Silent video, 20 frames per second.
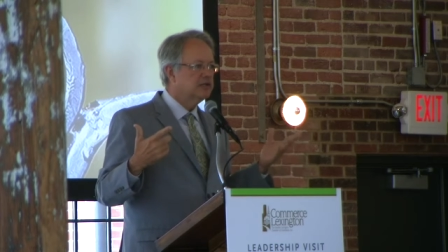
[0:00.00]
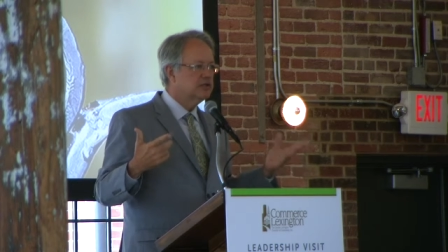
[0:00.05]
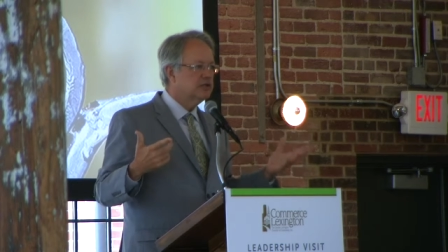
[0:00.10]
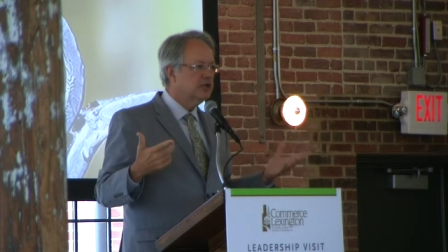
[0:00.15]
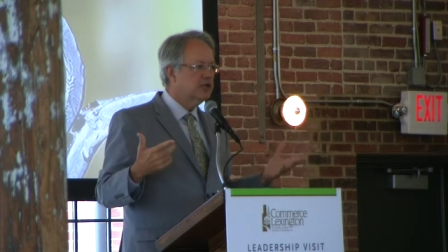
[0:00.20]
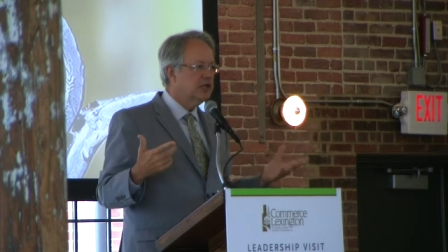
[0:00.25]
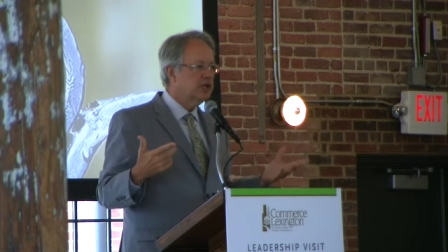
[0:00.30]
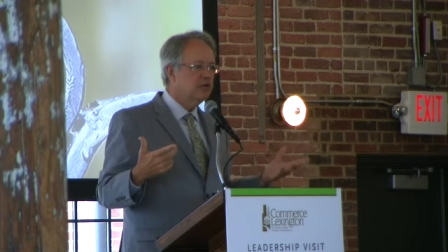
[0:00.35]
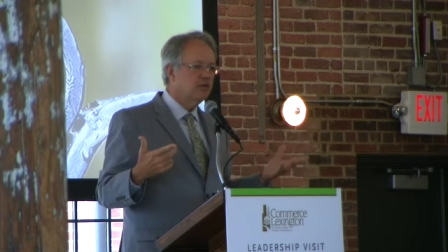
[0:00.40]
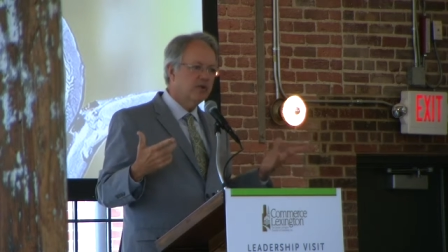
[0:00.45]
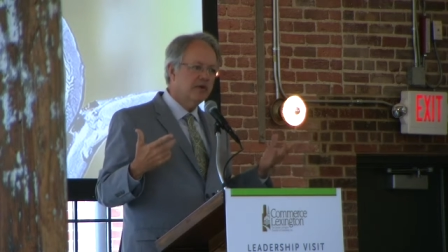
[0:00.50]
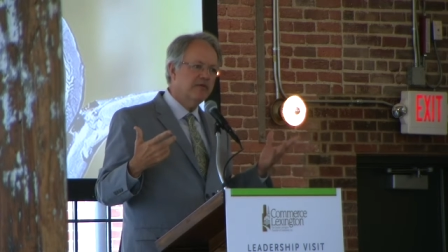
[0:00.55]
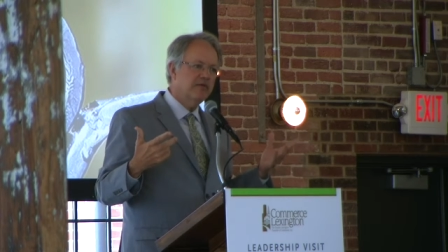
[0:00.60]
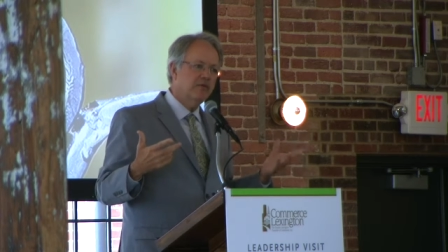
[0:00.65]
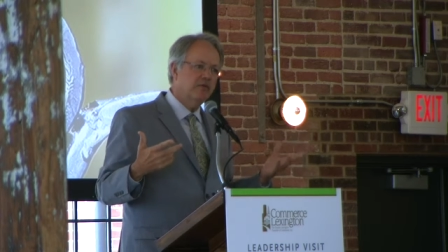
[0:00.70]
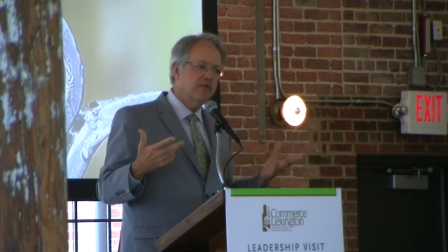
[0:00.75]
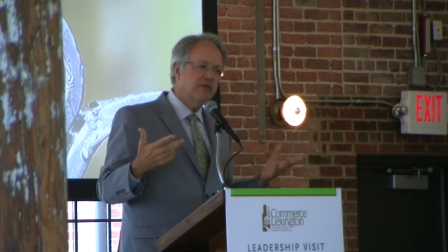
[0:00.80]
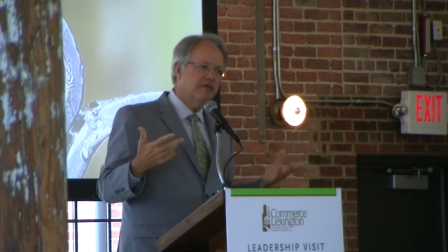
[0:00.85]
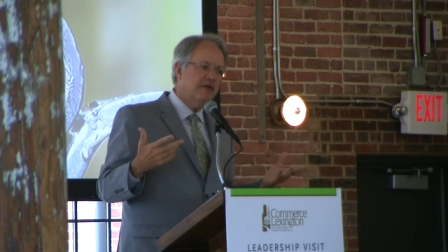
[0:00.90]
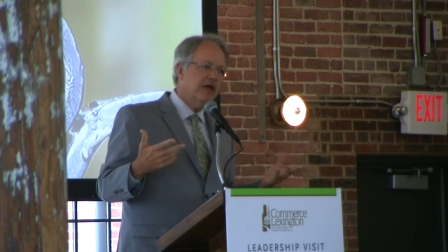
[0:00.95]

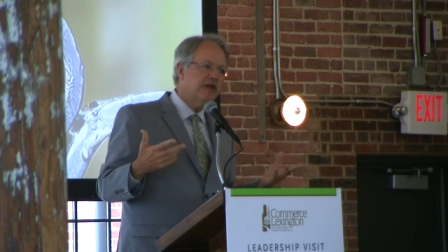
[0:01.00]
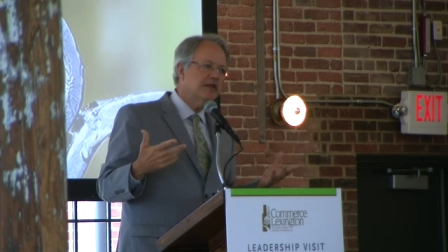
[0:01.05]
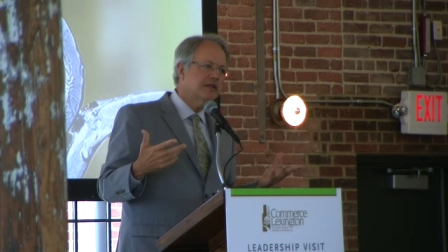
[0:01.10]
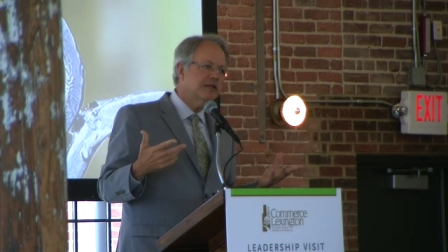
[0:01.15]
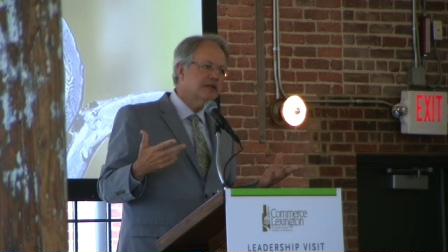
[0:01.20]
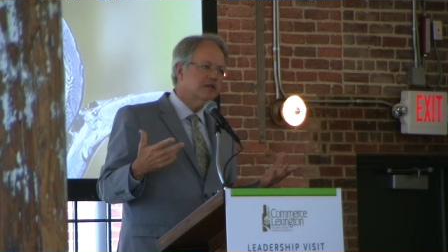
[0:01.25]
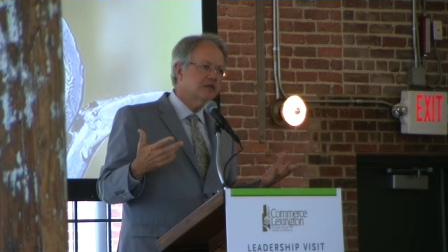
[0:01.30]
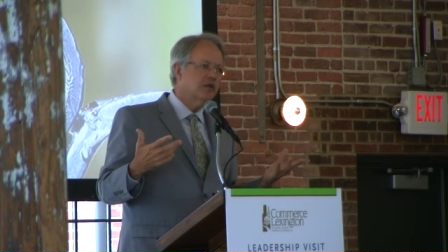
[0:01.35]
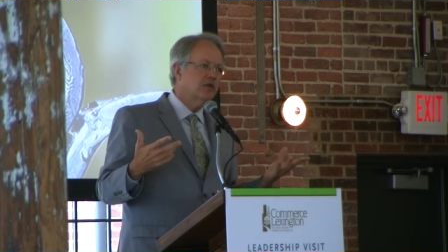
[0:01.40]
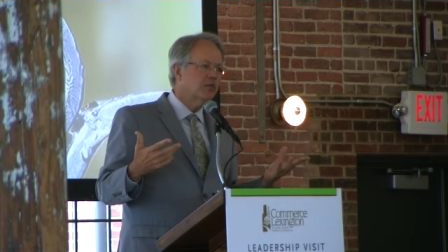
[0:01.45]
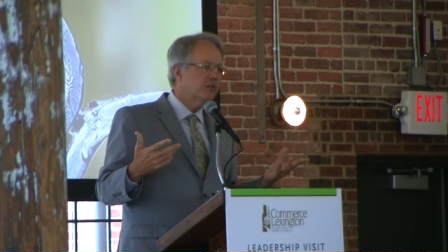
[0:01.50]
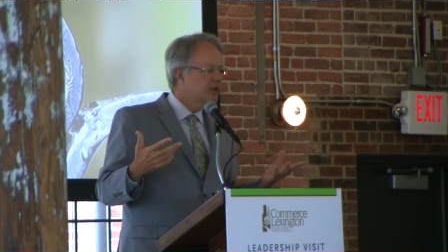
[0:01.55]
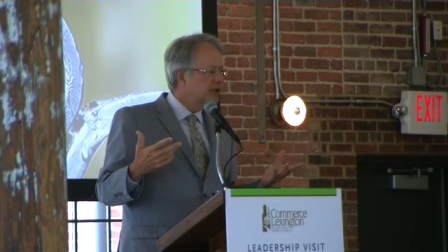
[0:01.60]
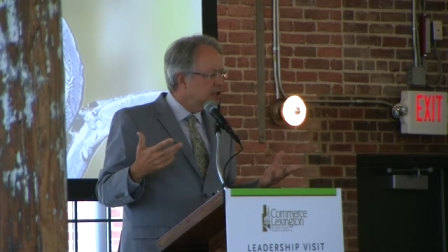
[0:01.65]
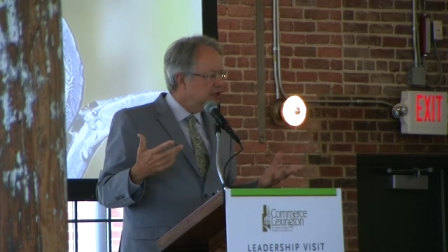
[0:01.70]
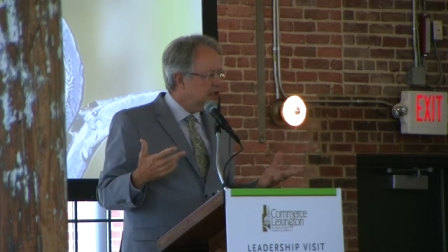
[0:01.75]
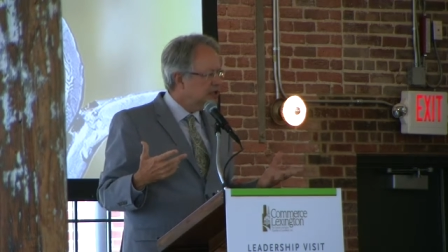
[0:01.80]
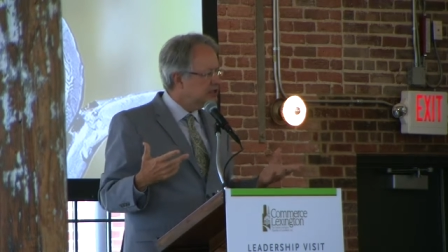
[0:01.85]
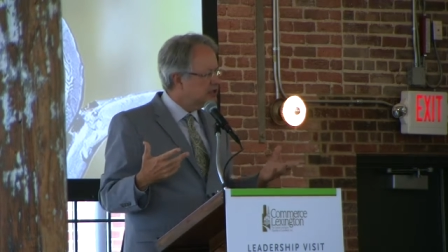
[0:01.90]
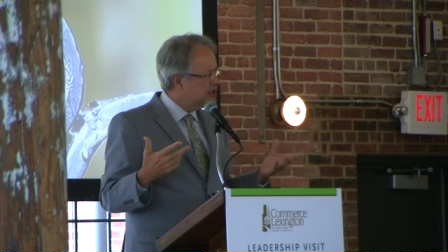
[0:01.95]
we've got these old
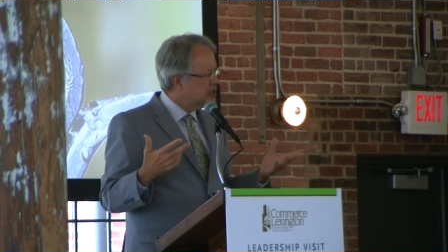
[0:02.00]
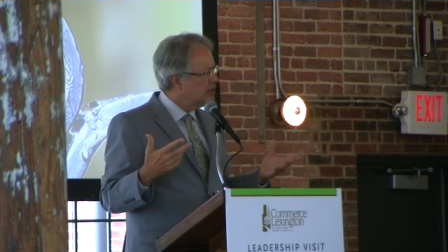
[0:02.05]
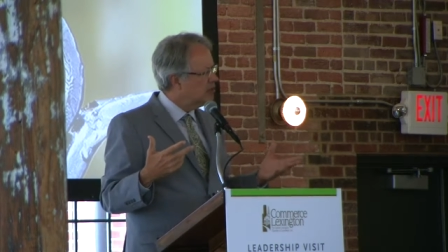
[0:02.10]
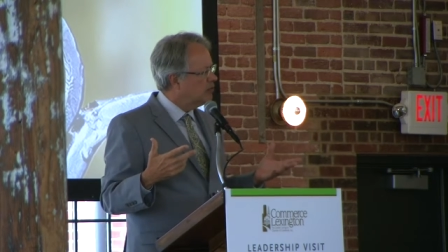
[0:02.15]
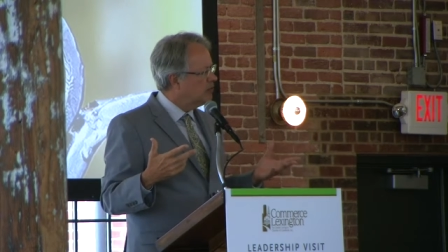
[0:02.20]
buildings here.